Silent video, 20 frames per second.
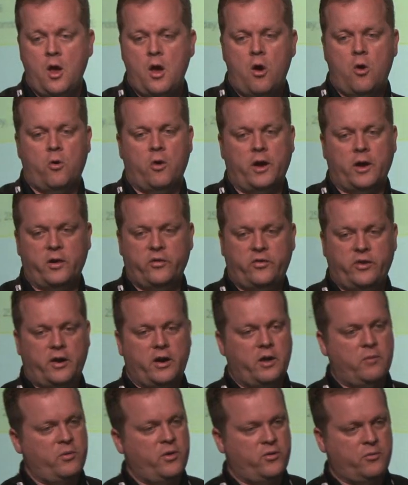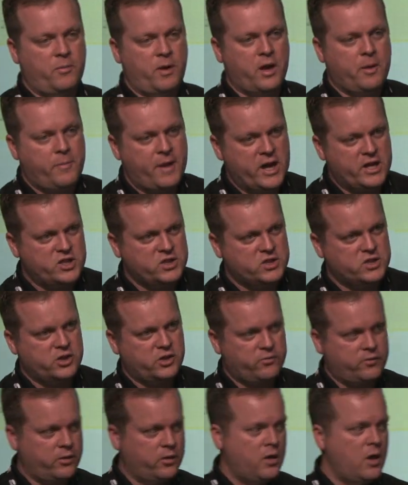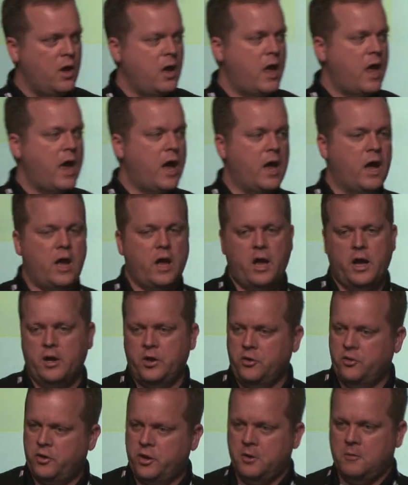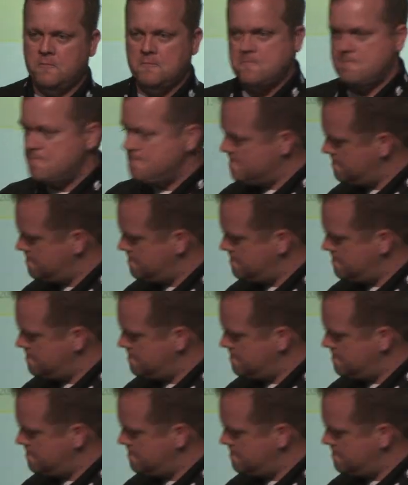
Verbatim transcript: or I'm going to set it up as my Apache server, uh, and you can